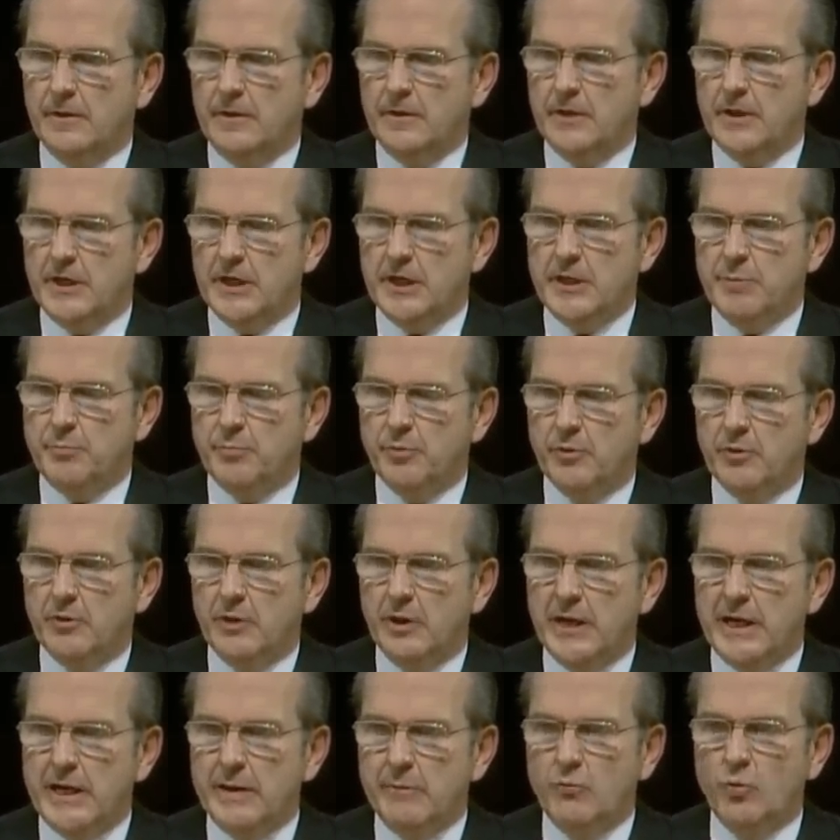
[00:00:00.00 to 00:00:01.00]
He
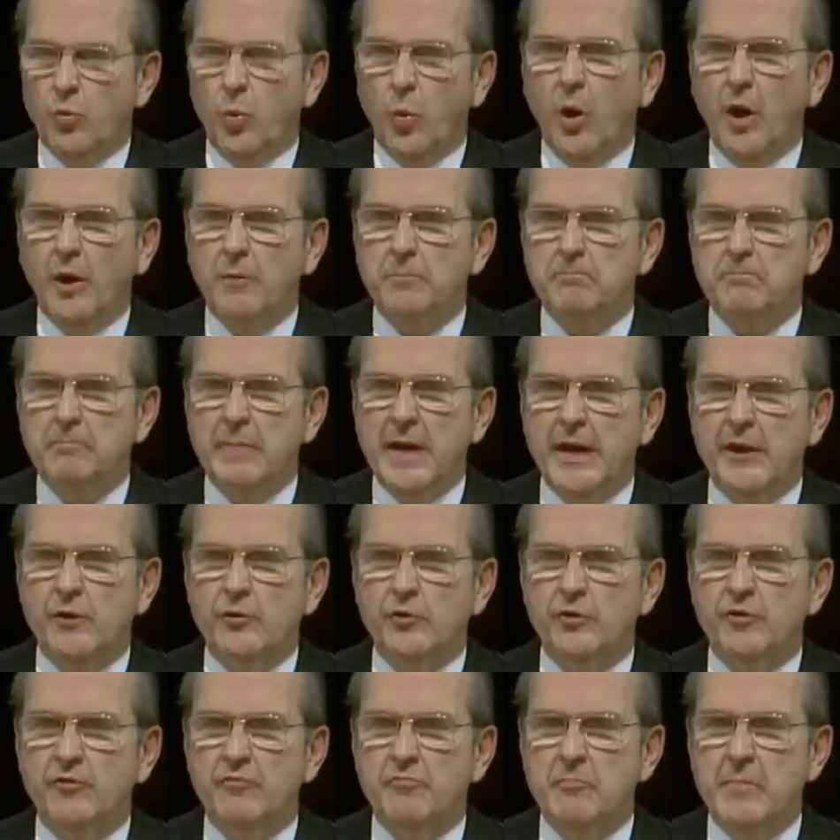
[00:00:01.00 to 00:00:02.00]
proclaimed, What
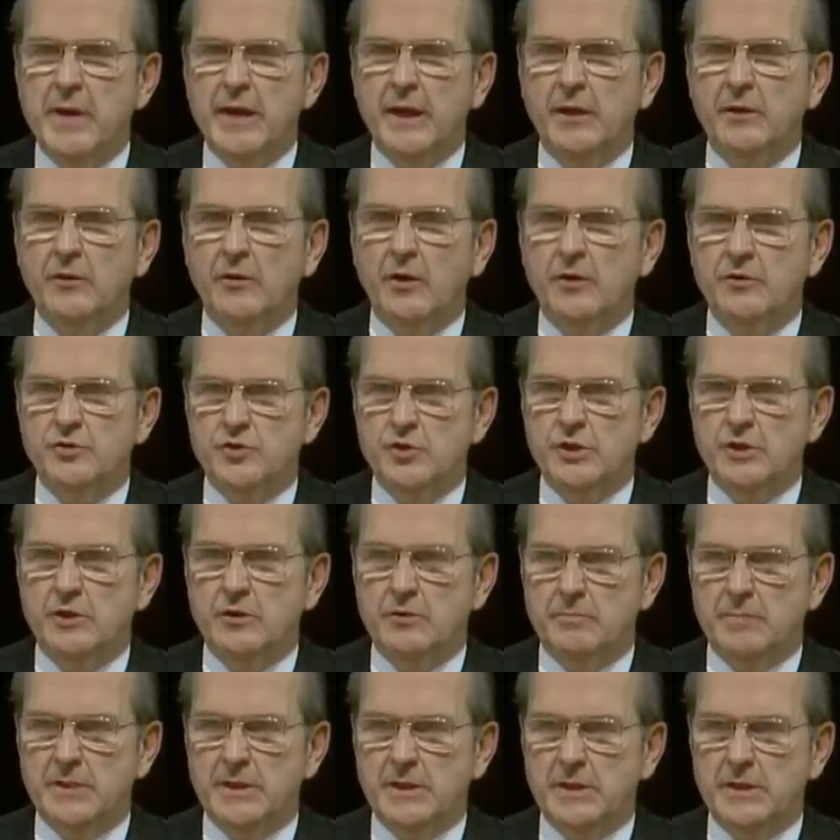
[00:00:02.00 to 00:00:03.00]
manner of men ought ye to
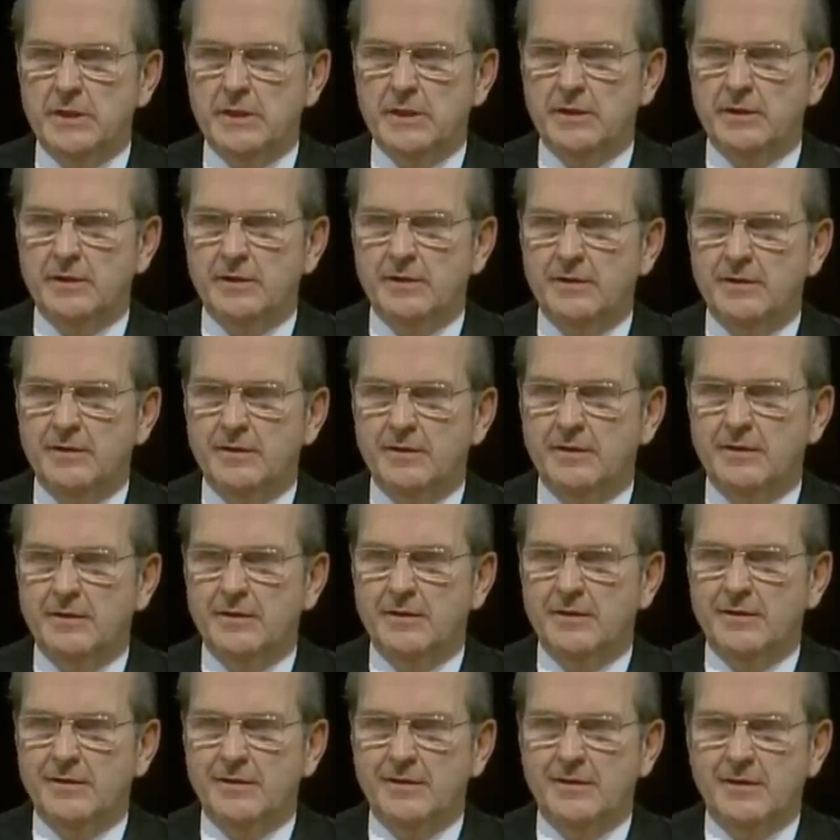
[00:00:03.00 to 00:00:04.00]
be,
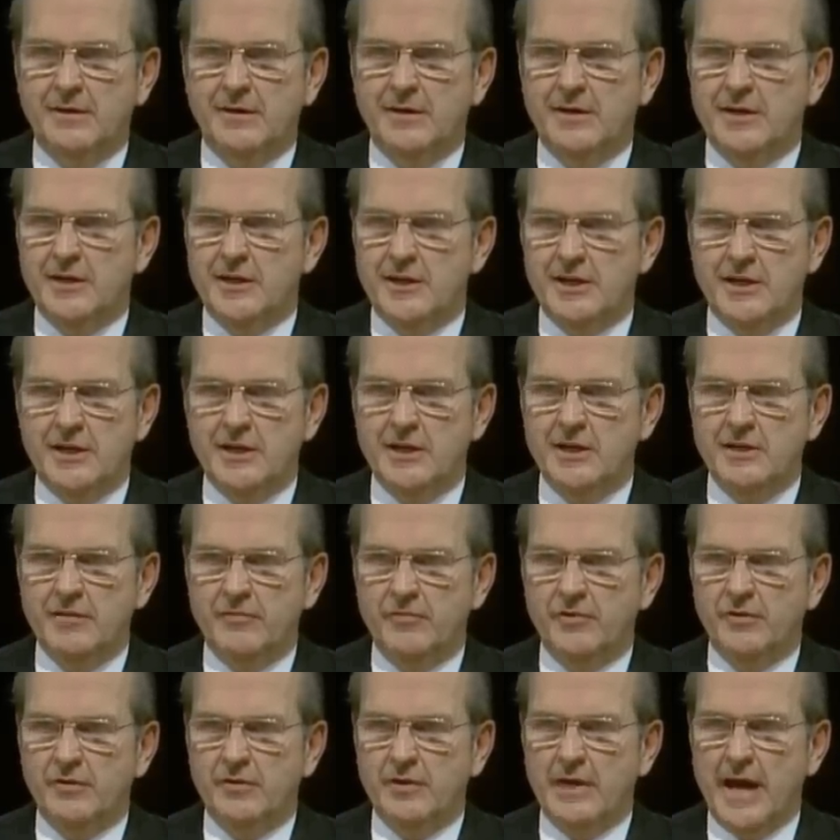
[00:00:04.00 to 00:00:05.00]

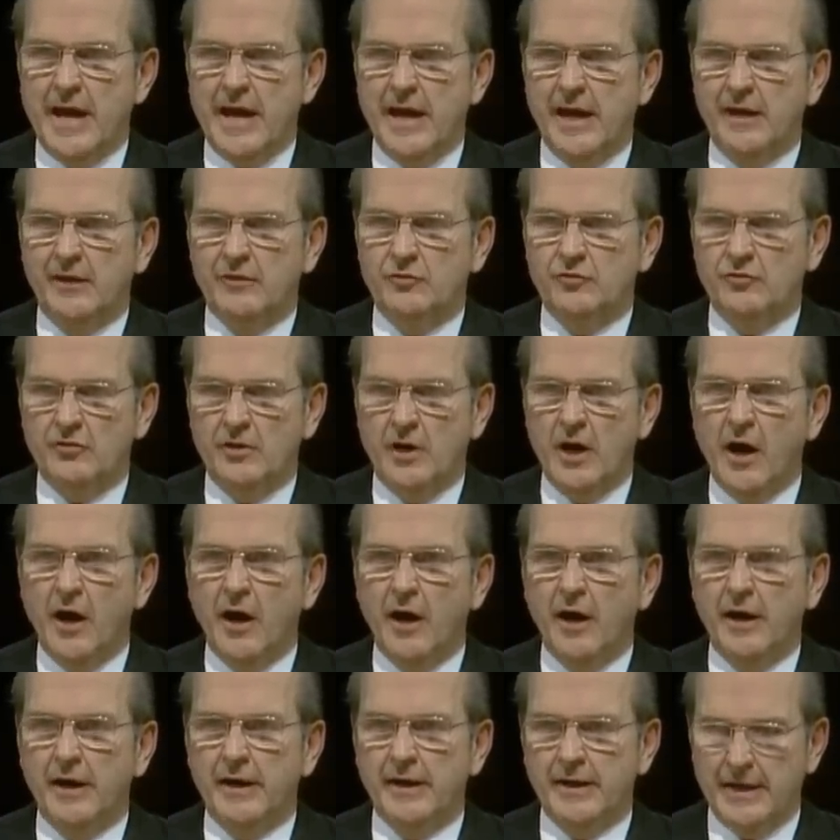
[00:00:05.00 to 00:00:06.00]
even as
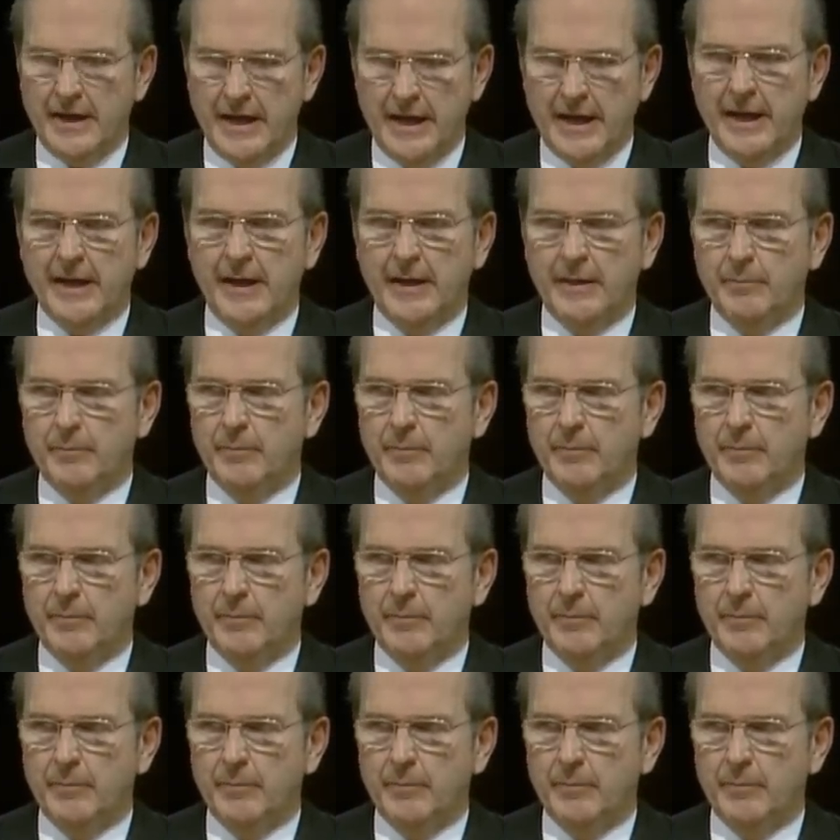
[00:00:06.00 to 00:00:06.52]
I am?